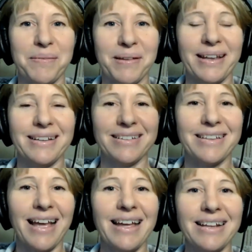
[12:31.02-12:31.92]

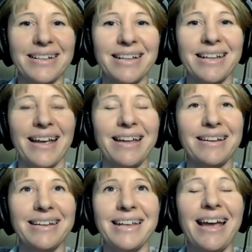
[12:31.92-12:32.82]
Exactly.
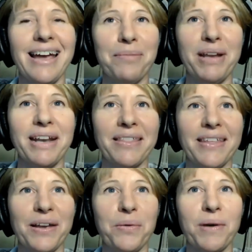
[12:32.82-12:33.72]
And yeah. yeah, I mean, I
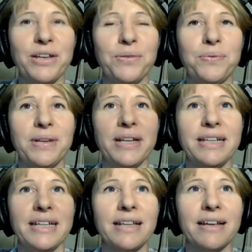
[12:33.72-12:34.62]
think when you
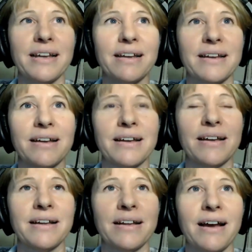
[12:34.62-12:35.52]
really like,
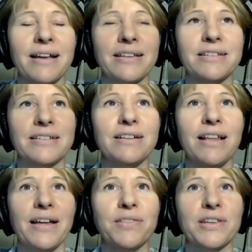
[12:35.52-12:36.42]
I still
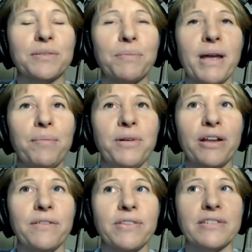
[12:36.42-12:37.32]
have this
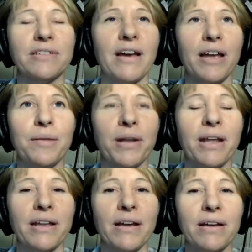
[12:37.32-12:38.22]
memory of this time, and
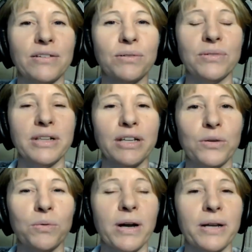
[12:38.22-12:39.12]
I, I don't really
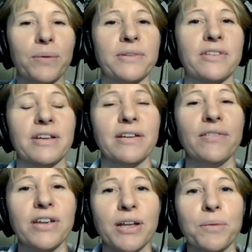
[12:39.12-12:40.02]
know why it was
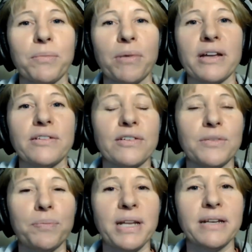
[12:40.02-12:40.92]
significant, but I'd
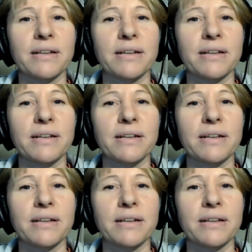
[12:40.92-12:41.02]
just been,